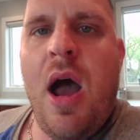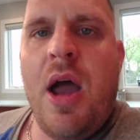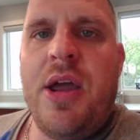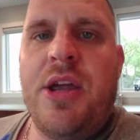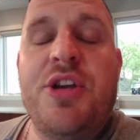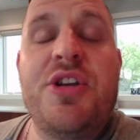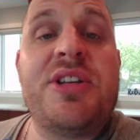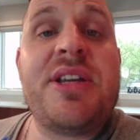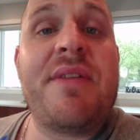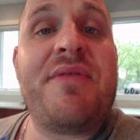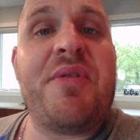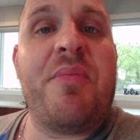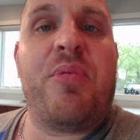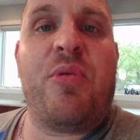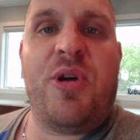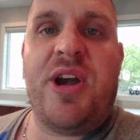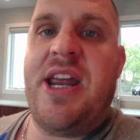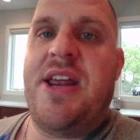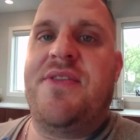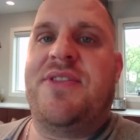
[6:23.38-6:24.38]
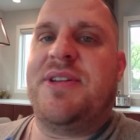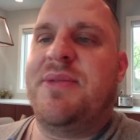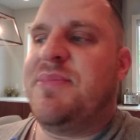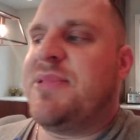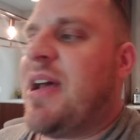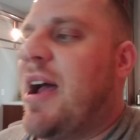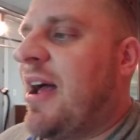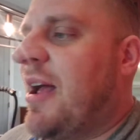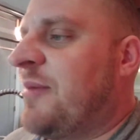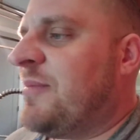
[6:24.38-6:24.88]
You just have to breathe
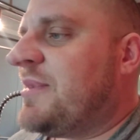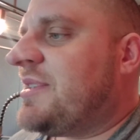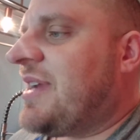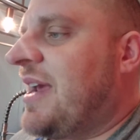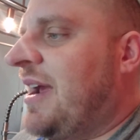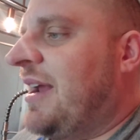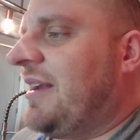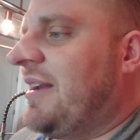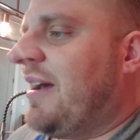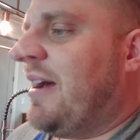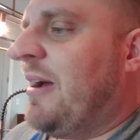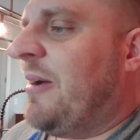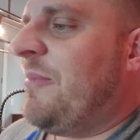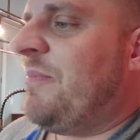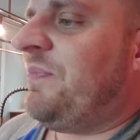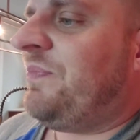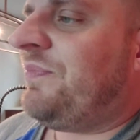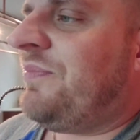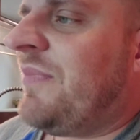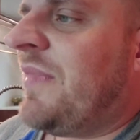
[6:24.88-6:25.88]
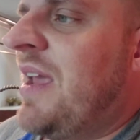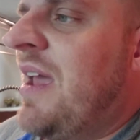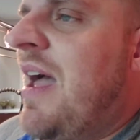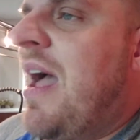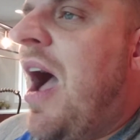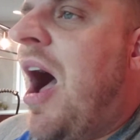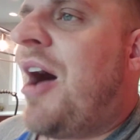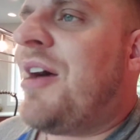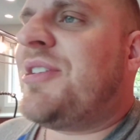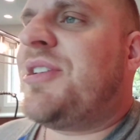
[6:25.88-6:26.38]
sometimes. And I
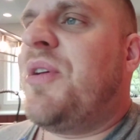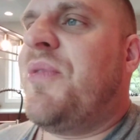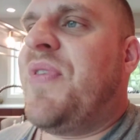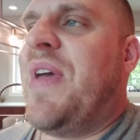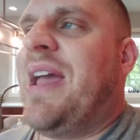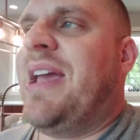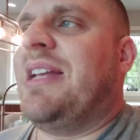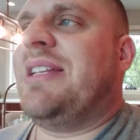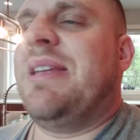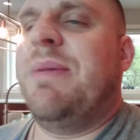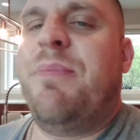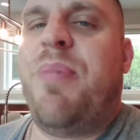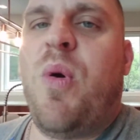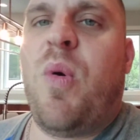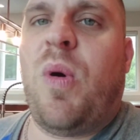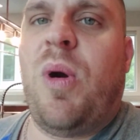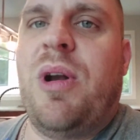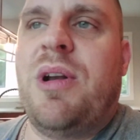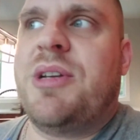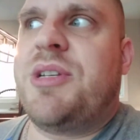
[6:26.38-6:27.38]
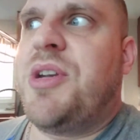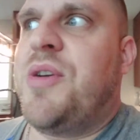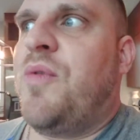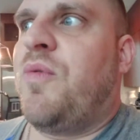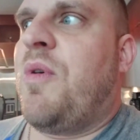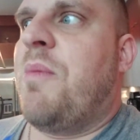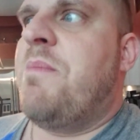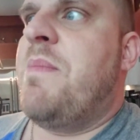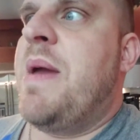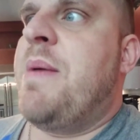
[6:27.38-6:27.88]
also think it's important to
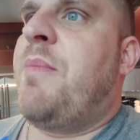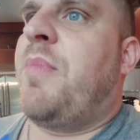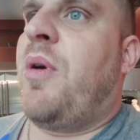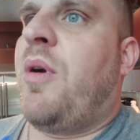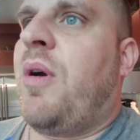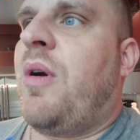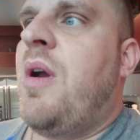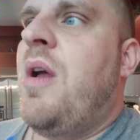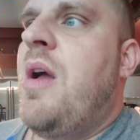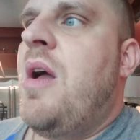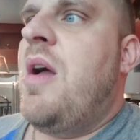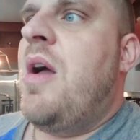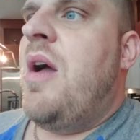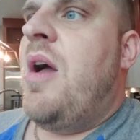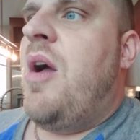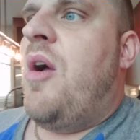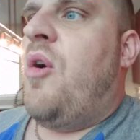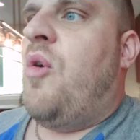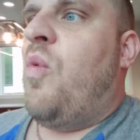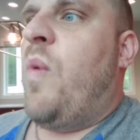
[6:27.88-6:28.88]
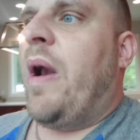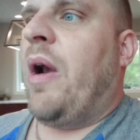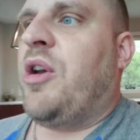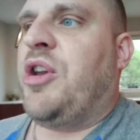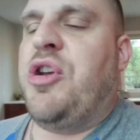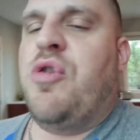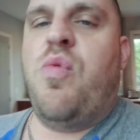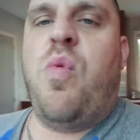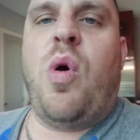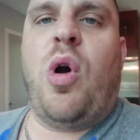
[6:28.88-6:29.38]
remember where
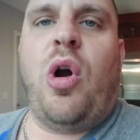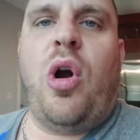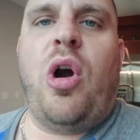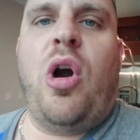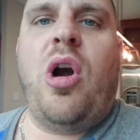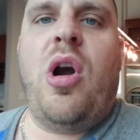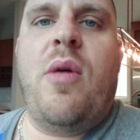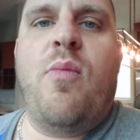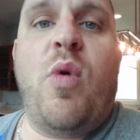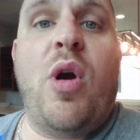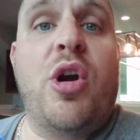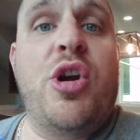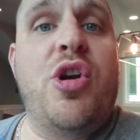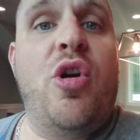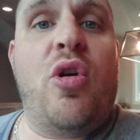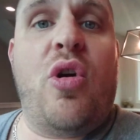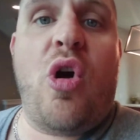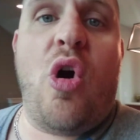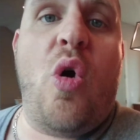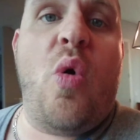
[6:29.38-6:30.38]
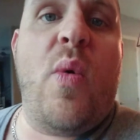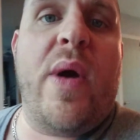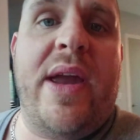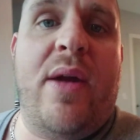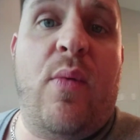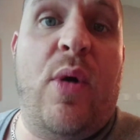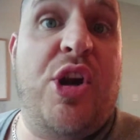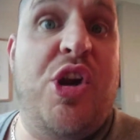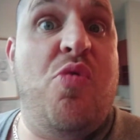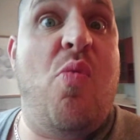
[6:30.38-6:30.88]
you were and where you're
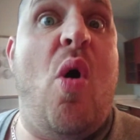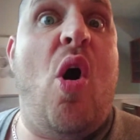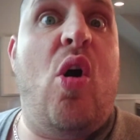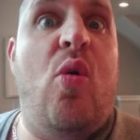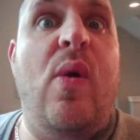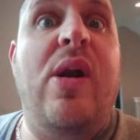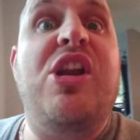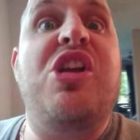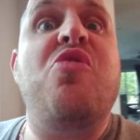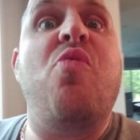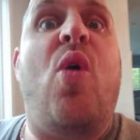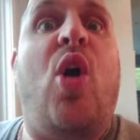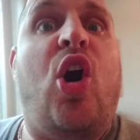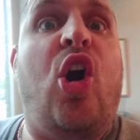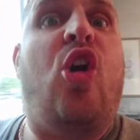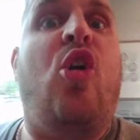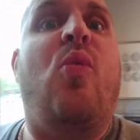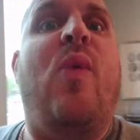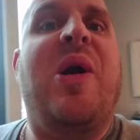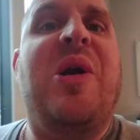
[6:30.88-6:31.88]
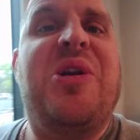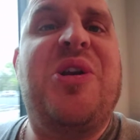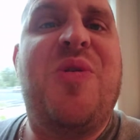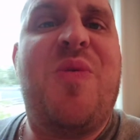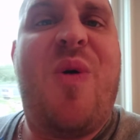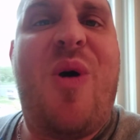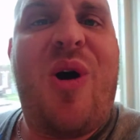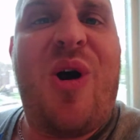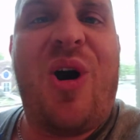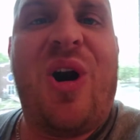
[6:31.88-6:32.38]
going, where you are,
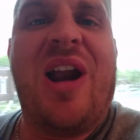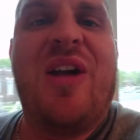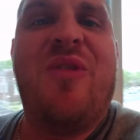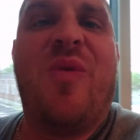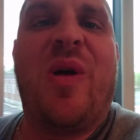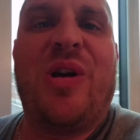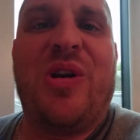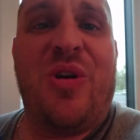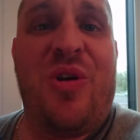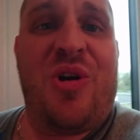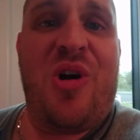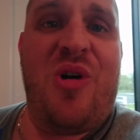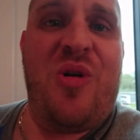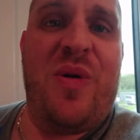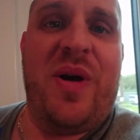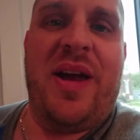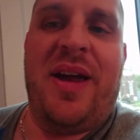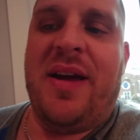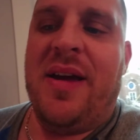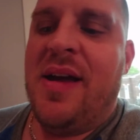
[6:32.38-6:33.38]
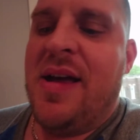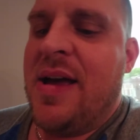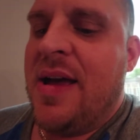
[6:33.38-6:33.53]
and where you're going.